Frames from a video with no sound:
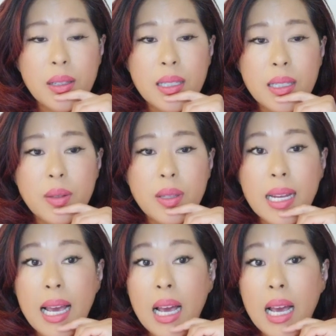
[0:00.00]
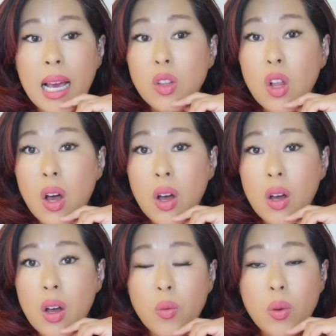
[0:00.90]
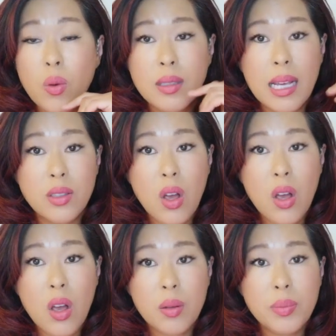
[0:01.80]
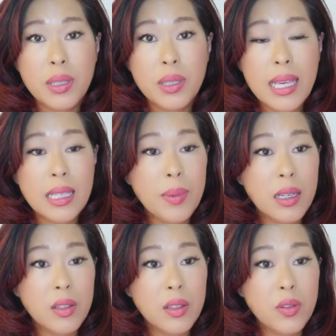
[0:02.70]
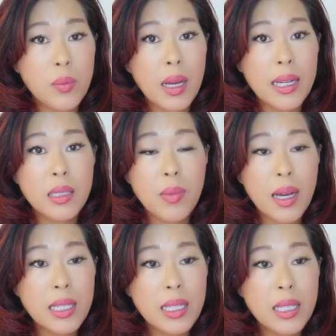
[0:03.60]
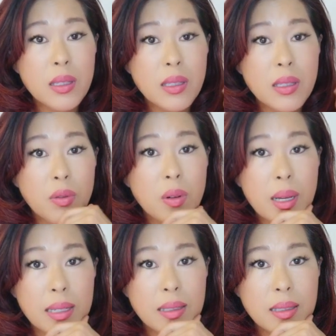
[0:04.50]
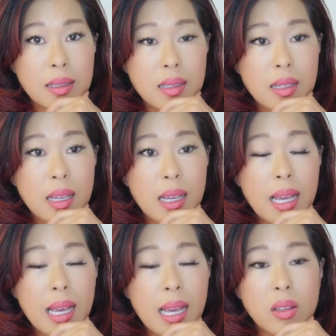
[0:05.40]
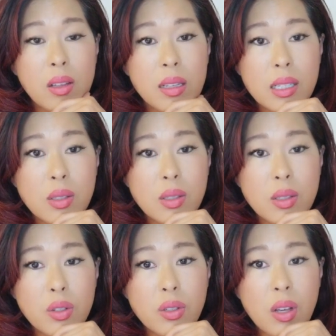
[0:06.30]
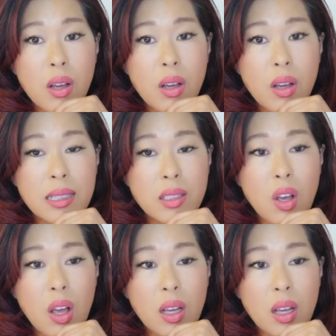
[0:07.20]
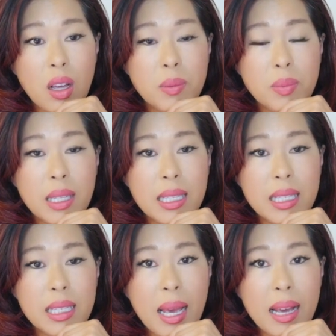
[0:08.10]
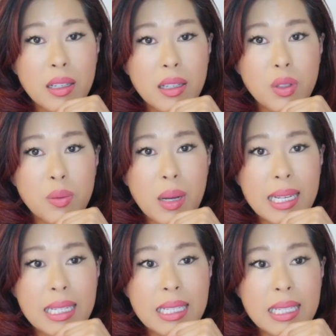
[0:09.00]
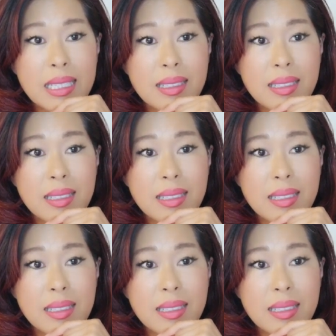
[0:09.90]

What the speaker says: Okay, so then how long was that song playing in the back of your mind? Mine has been several months. How long has your song, that song, been playing in the back of your mind?